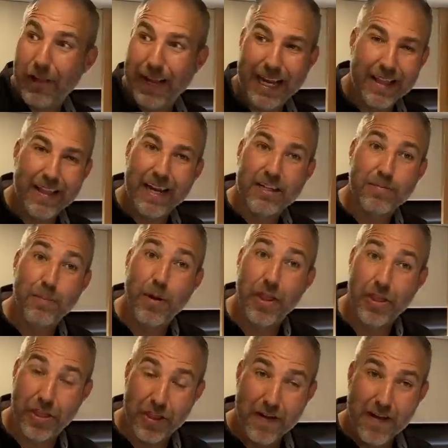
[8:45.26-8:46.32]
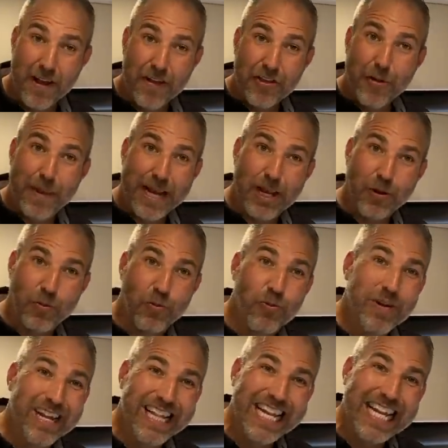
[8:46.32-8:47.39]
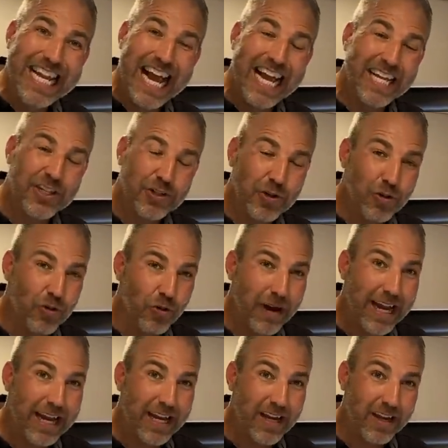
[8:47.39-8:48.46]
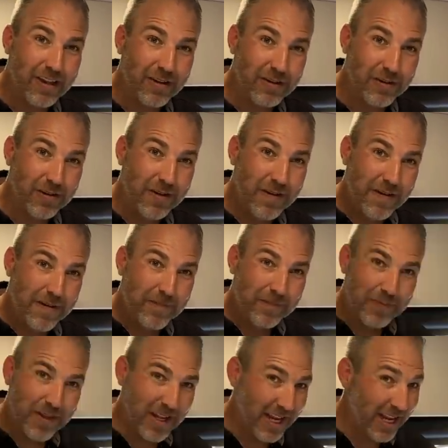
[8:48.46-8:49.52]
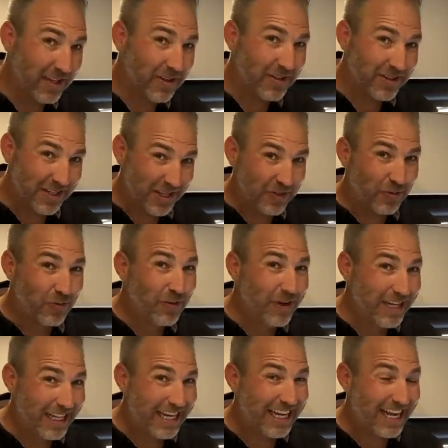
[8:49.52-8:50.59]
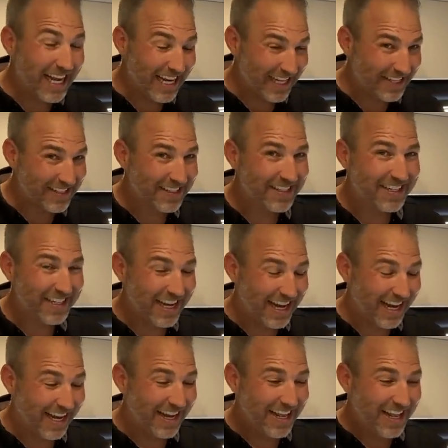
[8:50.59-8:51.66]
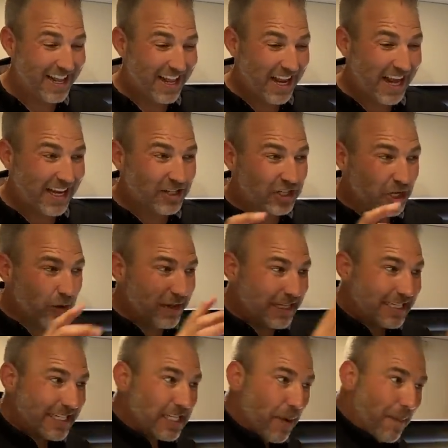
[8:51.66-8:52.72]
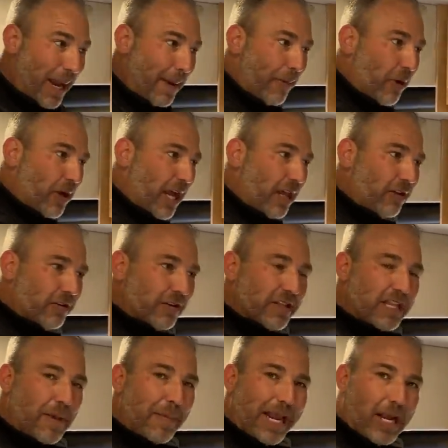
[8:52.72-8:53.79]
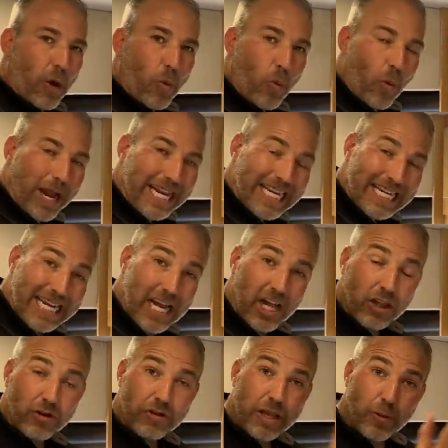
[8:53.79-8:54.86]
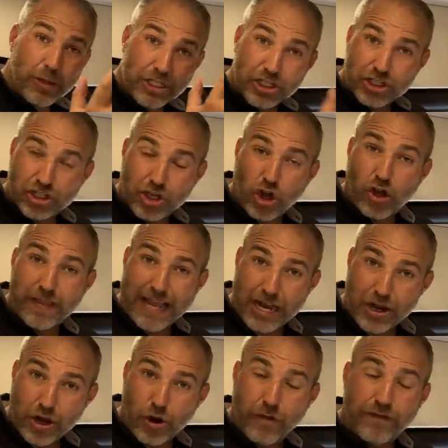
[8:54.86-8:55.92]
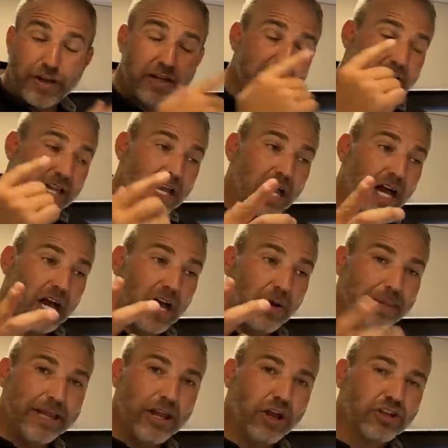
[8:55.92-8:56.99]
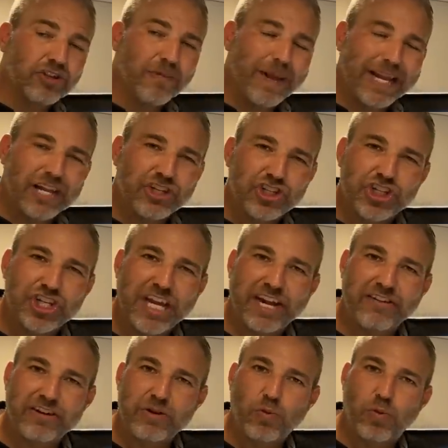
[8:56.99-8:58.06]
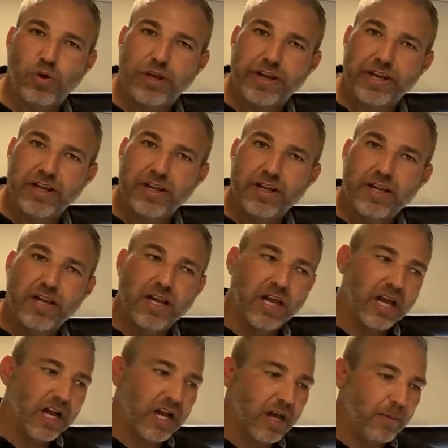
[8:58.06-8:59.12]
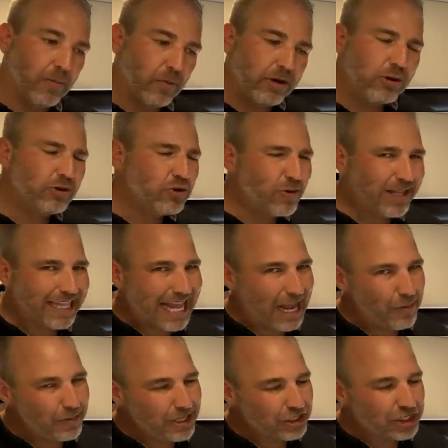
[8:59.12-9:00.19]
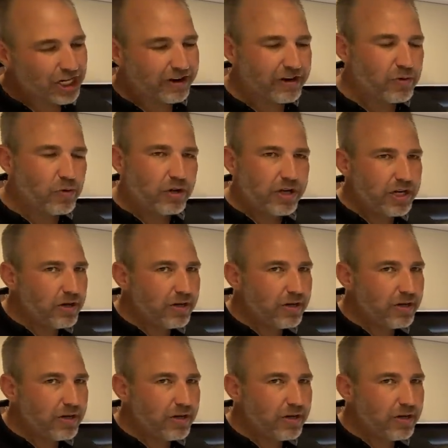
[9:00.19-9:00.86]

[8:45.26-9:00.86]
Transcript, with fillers: like in the next month. They're making a really nice gray color. It's beautiful. I've it's, seen it. It's really nice. It's yeah. gorgeous. And so this is the maple color. They make a white color that we just saw on that Nova. Um, and they also make a cherry wood. Um, we don't do a lot with the cherry wood.